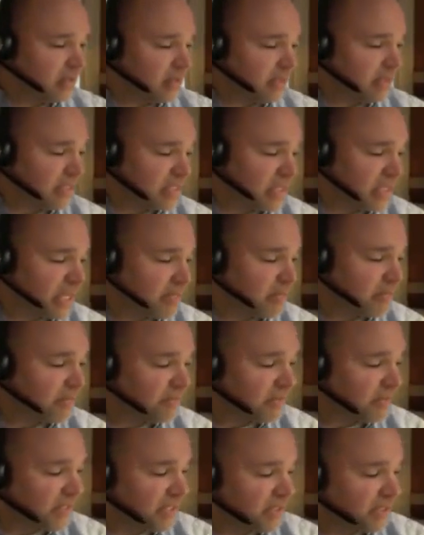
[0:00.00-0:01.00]
it's kind of a
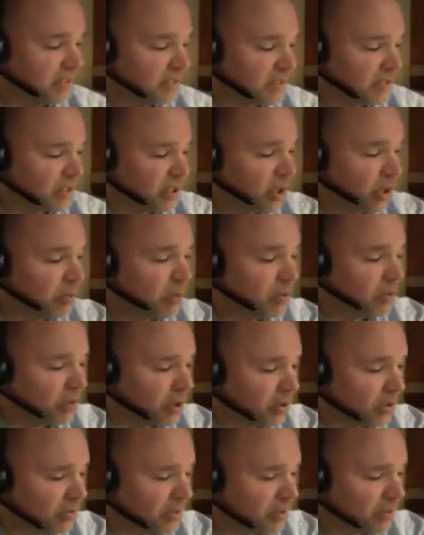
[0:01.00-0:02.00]
funny hobo
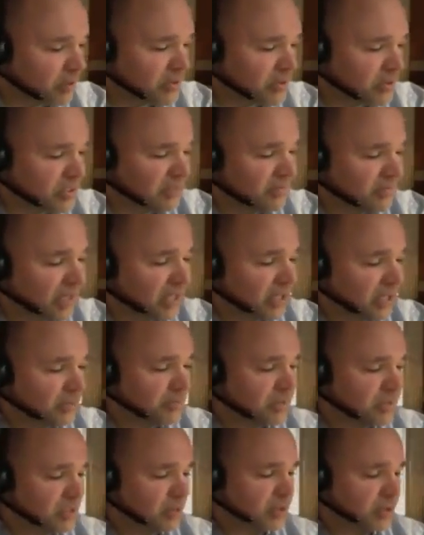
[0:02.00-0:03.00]
code that was developed,
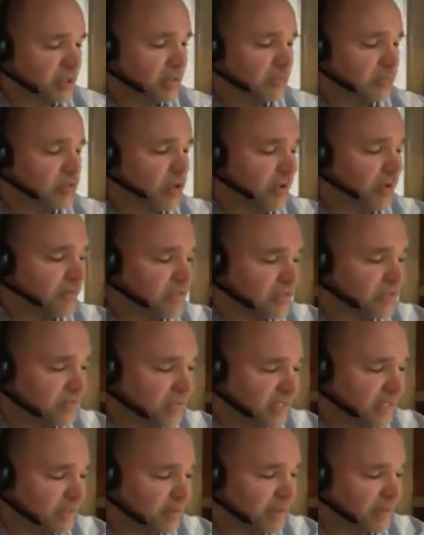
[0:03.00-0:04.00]
so it comes off as
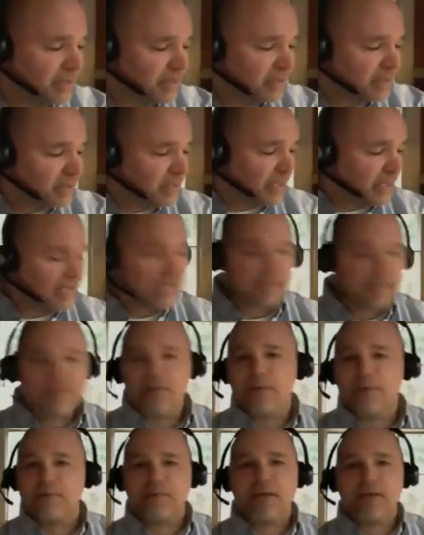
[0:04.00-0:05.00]
funny, but and I have
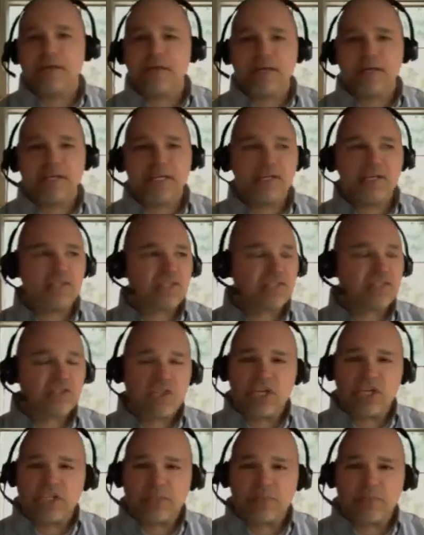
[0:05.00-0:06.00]
no I, I can't just
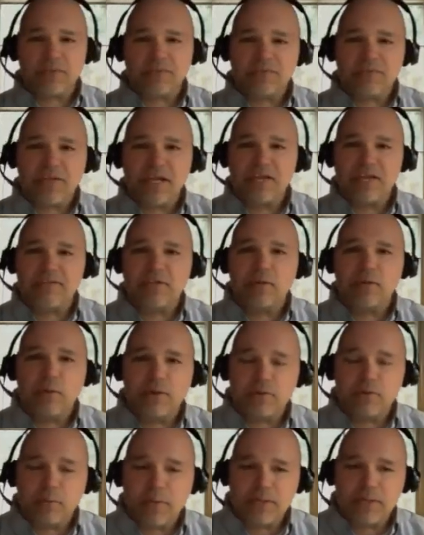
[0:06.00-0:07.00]
change up on the fly. I have no
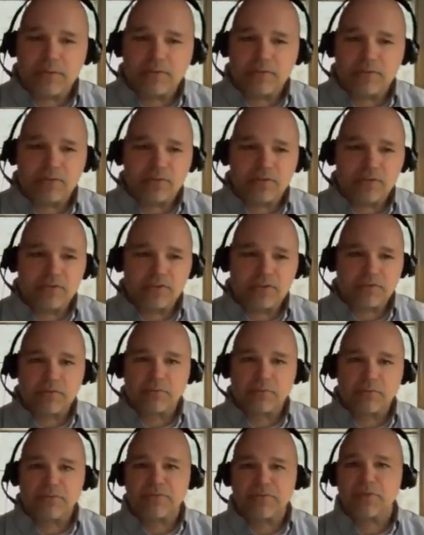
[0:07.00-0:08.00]
other way to, to, to, to
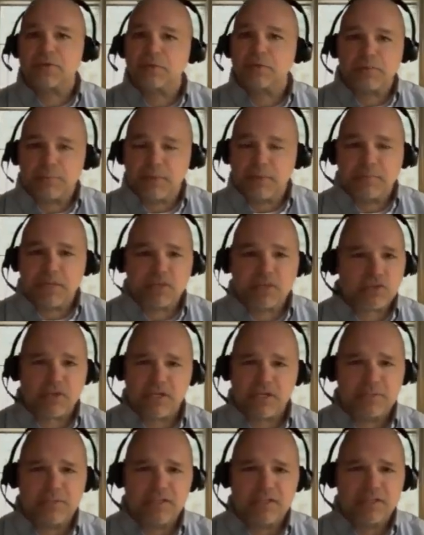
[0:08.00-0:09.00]
refer to it. But I'm not trying
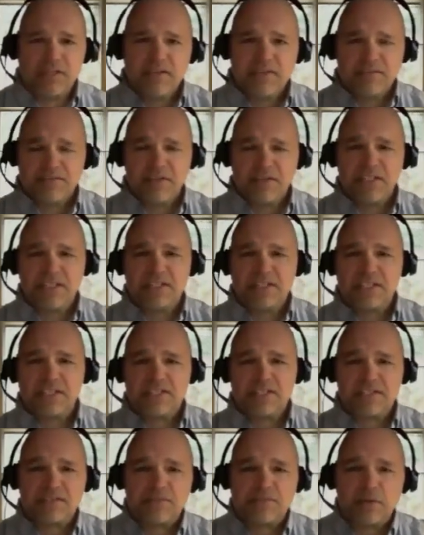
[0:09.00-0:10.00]
to be funny and this
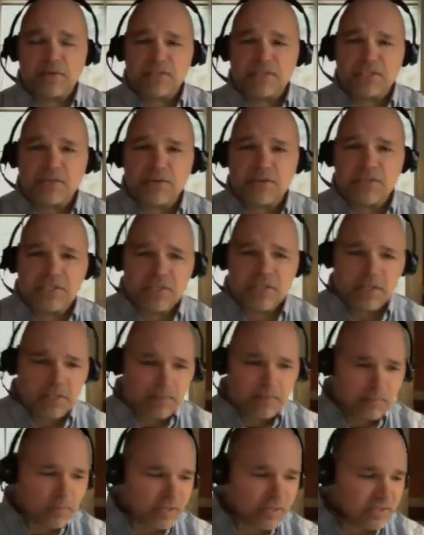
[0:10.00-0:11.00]
is a very serious
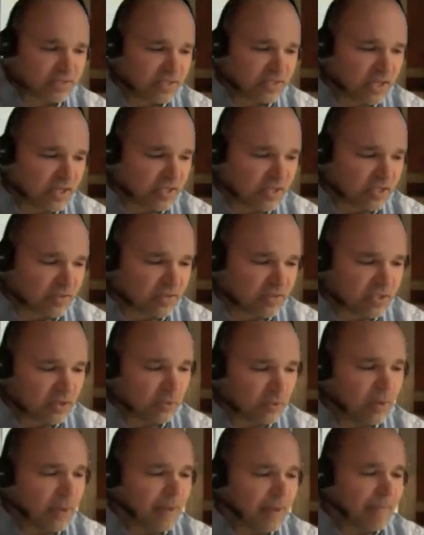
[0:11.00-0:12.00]
presentation. So